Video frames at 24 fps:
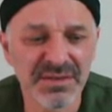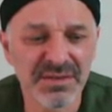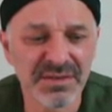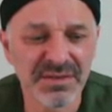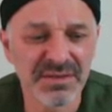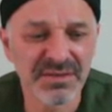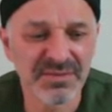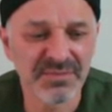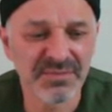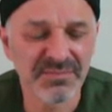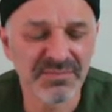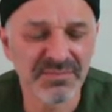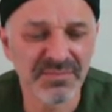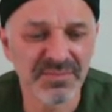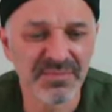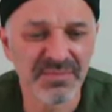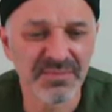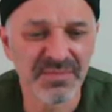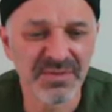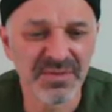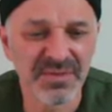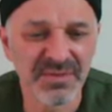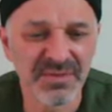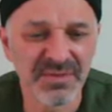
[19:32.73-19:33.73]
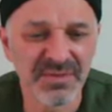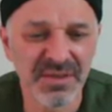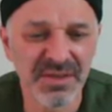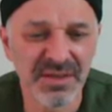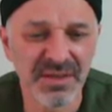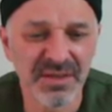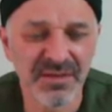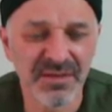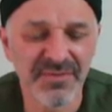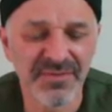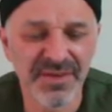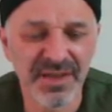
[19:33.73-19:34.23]
is
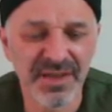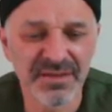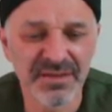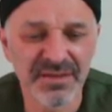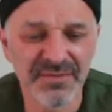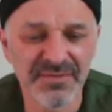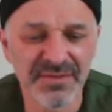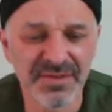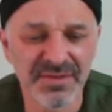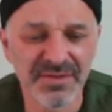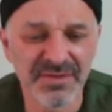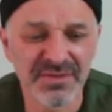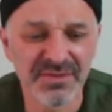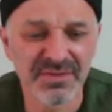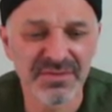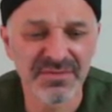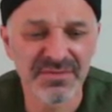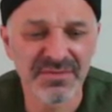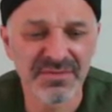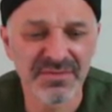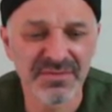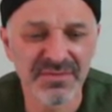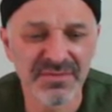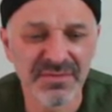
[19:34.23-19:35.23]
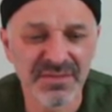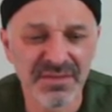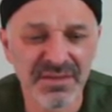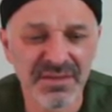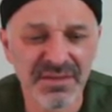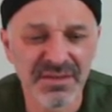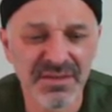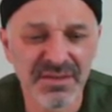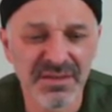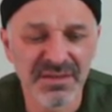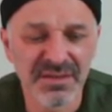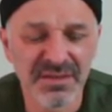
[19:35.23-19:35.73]
being effective in sort of
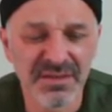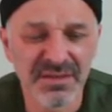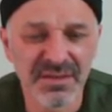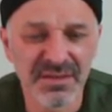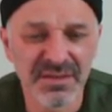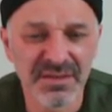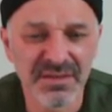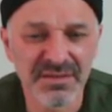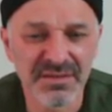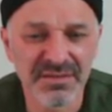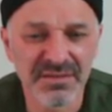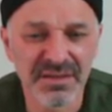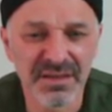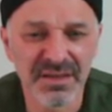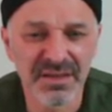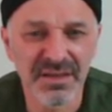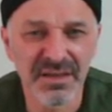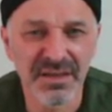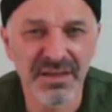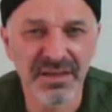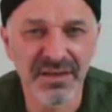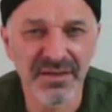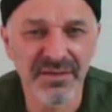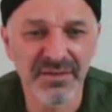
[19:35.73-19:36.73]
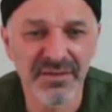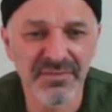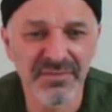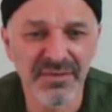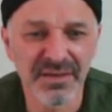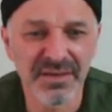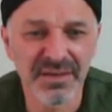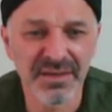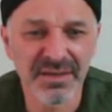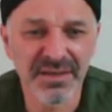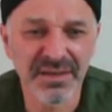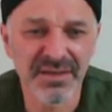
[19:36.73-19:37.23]
taking care
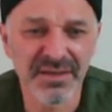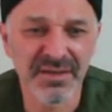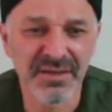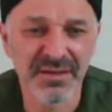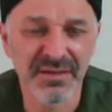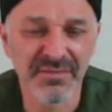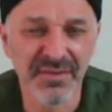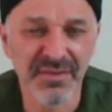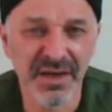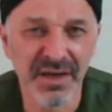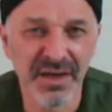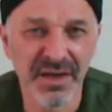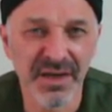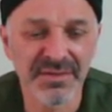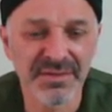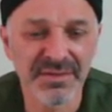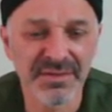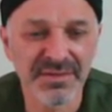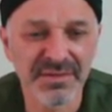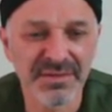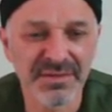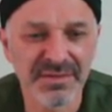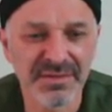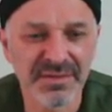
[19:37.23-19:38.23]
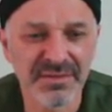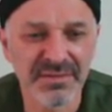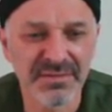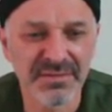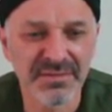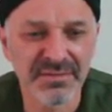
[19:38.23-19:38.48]
of killing the virus. So